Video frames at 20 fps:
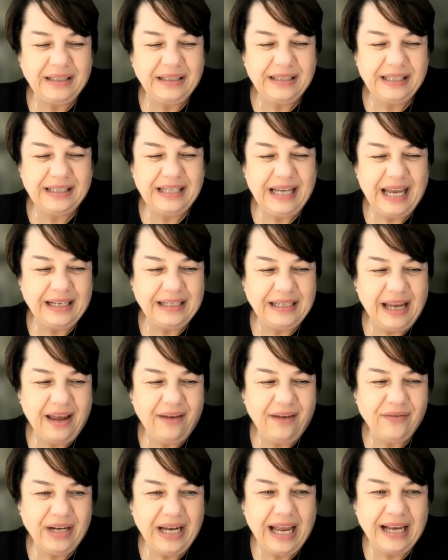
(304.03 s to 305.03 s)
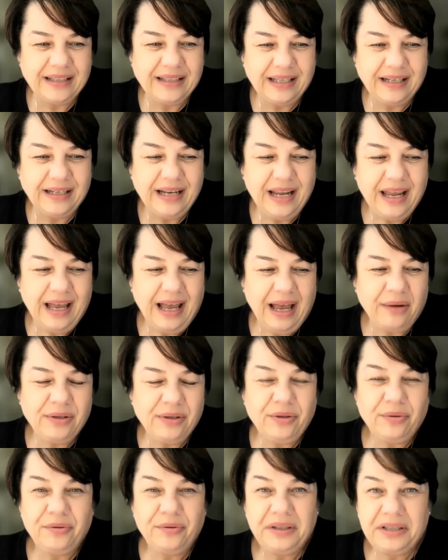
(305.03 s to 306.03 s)
detect I have an accent. I
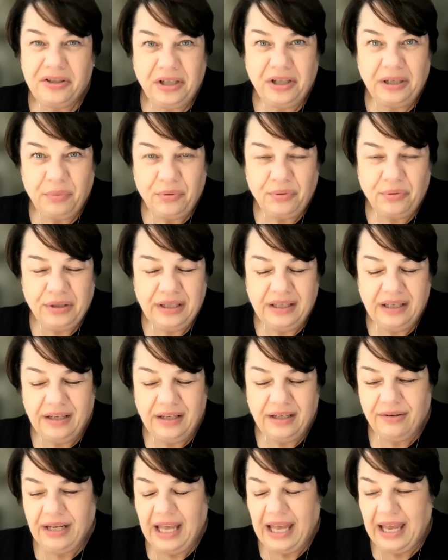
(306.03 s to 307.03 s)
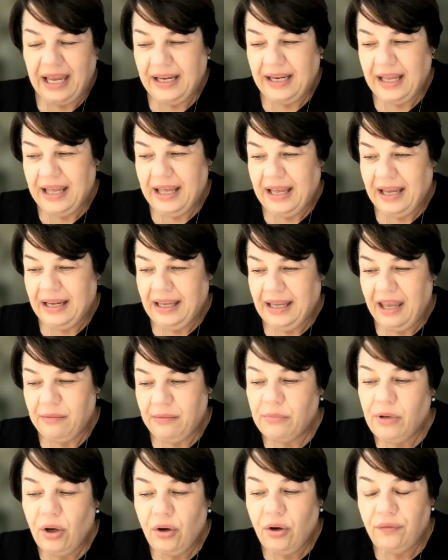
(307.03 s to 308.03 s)
was originally born in the UK,
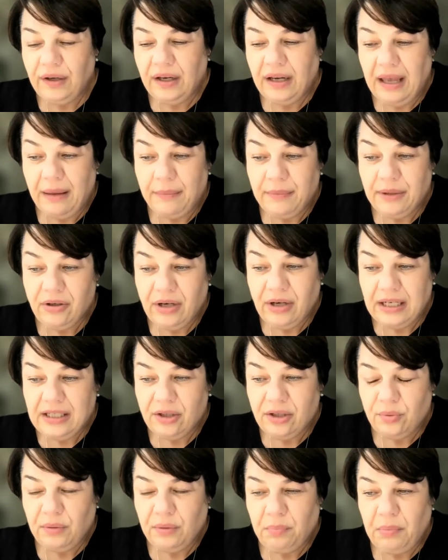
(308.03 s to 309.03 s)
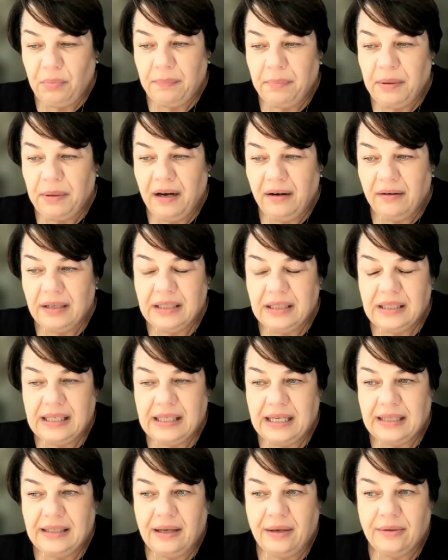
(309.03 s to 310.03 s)
came over, emigrated with my parents
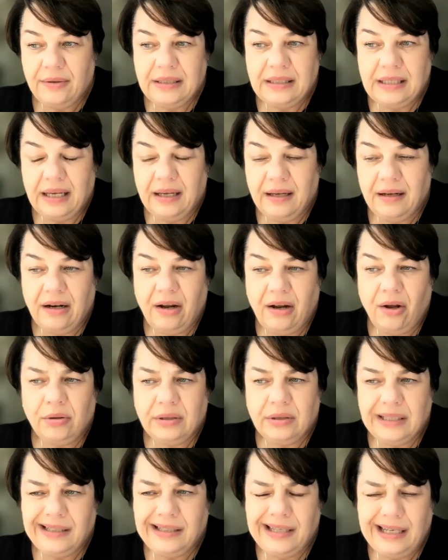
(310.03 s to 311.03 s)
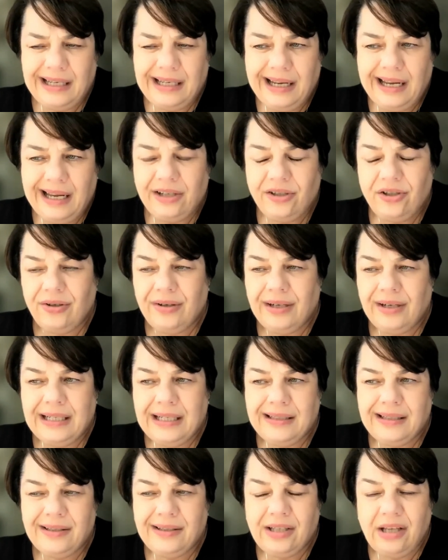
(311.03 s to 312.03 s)
as I was an older teenager, and
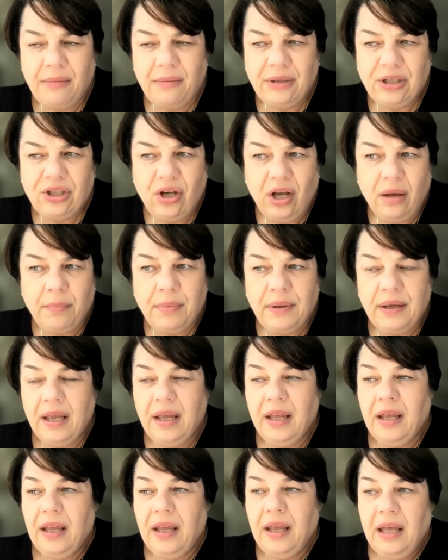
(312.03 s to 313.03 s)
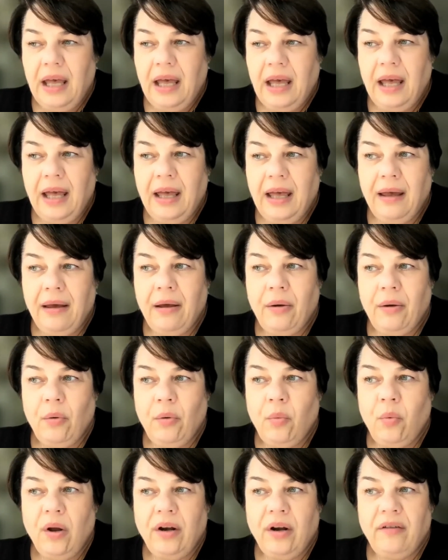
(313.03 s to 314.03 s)
as a summer job,
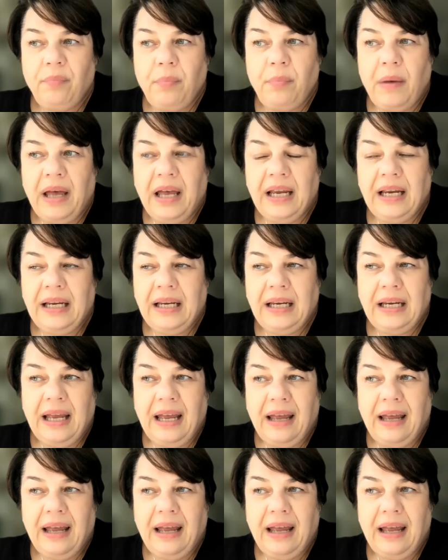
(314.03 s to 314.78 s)
one of my